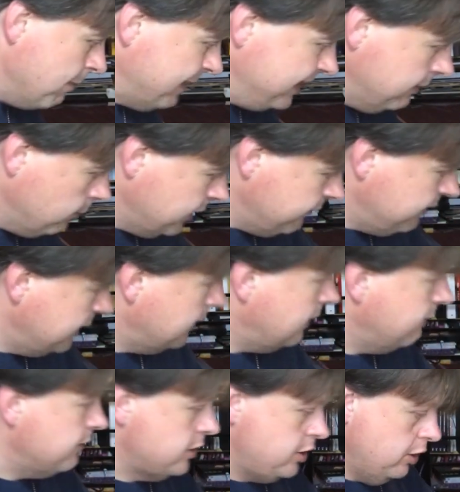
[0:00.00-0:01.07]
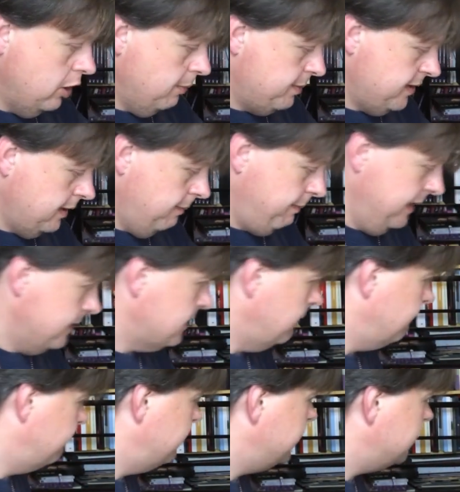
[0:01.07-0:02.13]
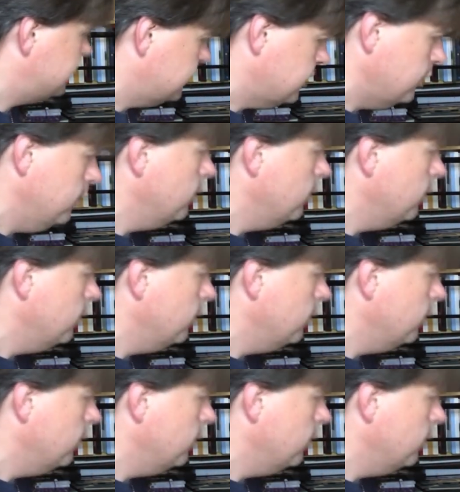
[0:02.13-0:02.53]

I mean, in one of the other shops I picked up these